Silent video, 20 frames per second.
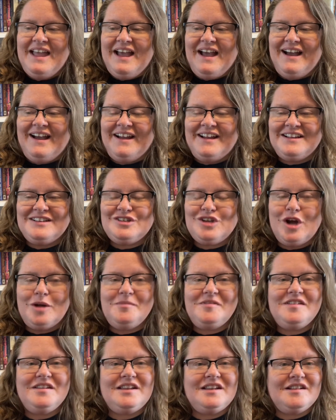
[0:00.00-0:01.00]
Uh,
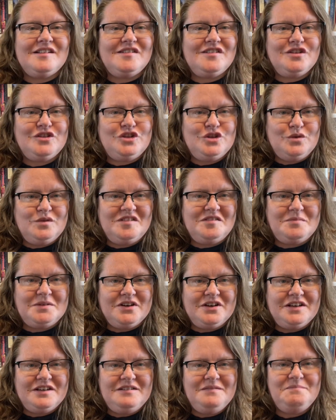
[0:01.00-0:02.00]
Tomson is Two
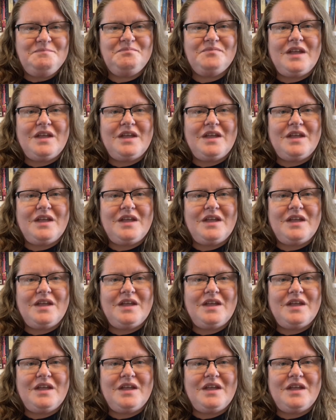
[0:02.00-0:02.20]
Spirit